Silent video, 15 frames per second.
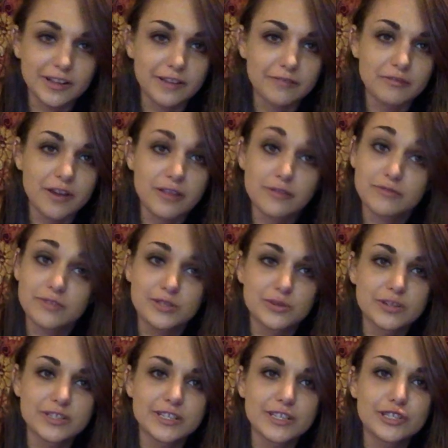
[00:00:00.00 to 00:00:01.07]
of other
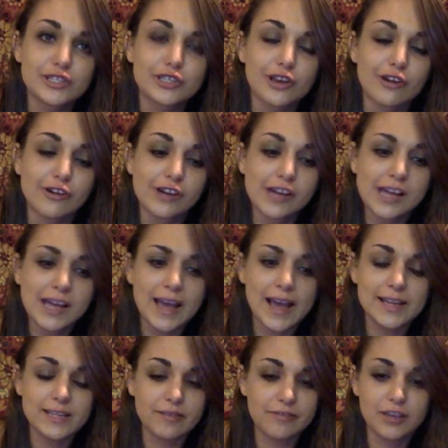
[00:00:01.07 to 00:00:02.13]
resources, so I
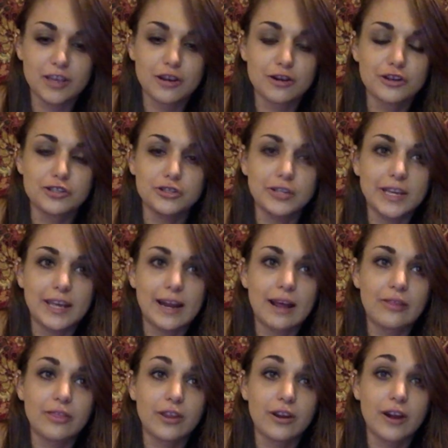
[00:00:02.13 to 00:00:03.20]
definitely encourage you to get
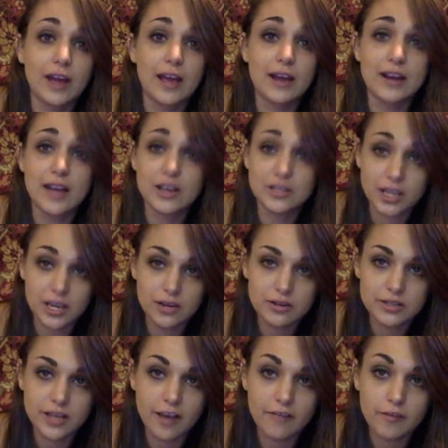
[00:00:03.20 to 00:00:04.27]
out there and educate
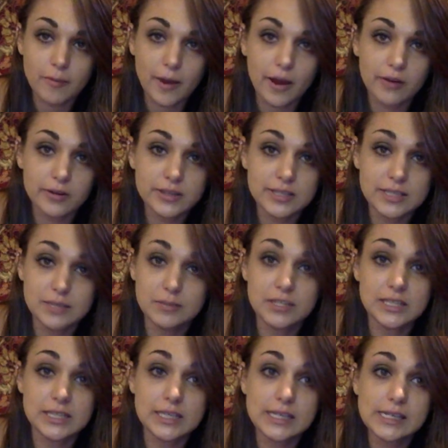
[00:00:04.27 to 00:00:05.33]
yourself about
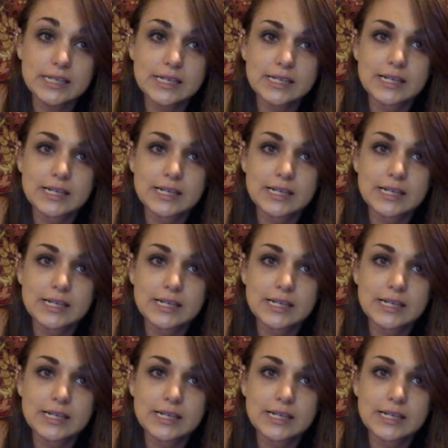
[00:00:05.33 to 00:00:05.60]
CBD.